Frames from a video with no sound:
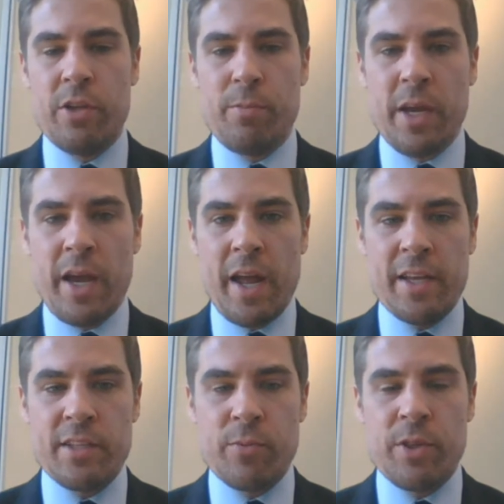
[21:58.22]
with
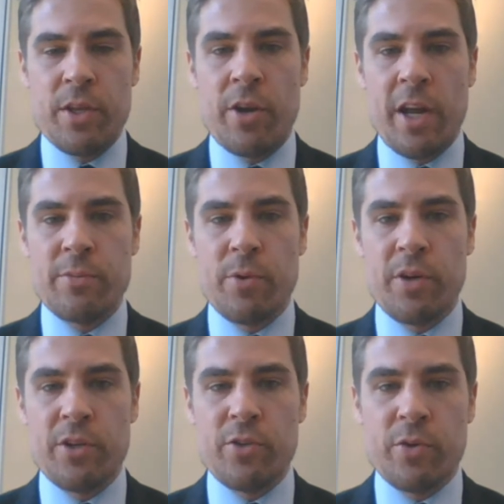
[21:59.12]
BIS and within our
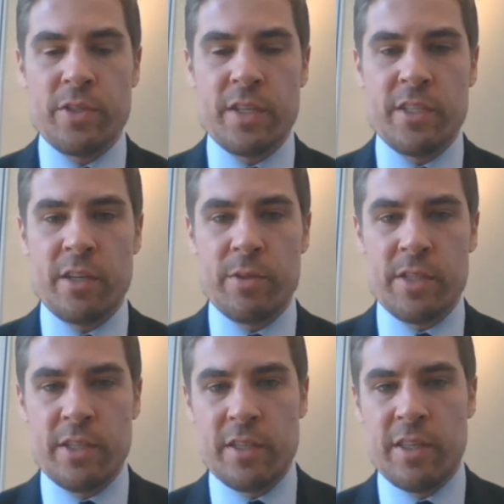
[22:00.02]
export control system
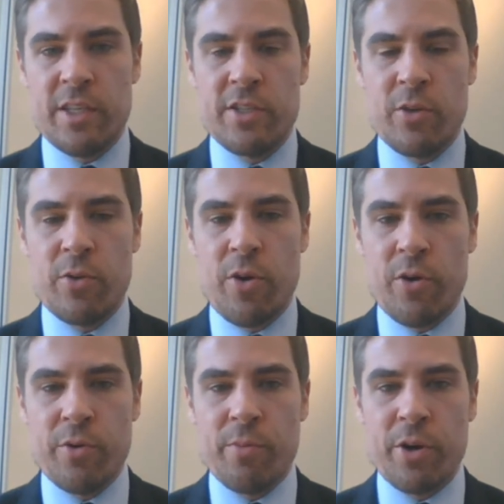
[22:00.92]
is these
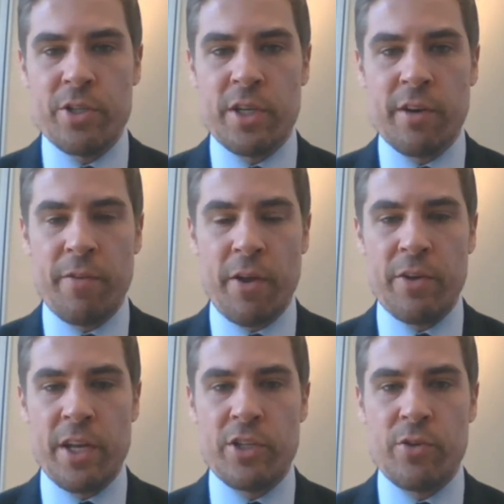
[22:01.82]
so-called emerging and
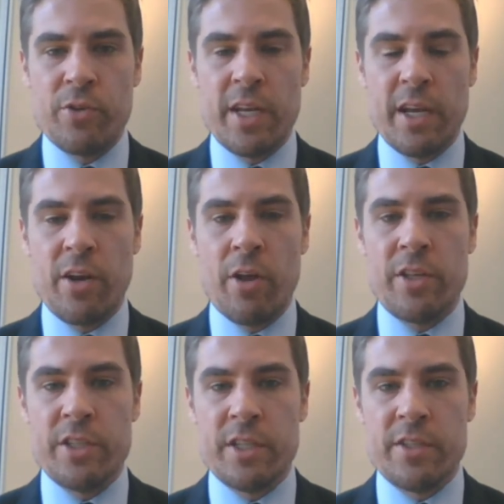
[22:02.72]
foundational
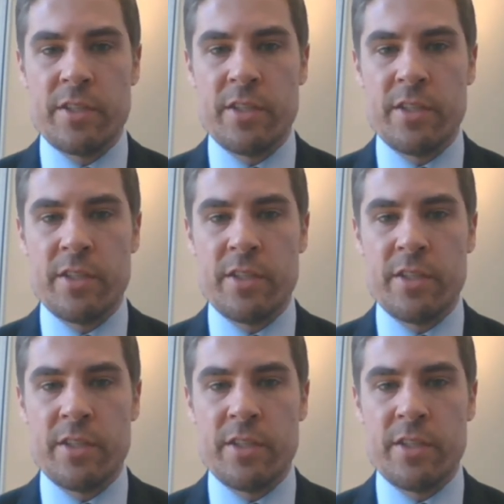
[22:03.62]
technologies,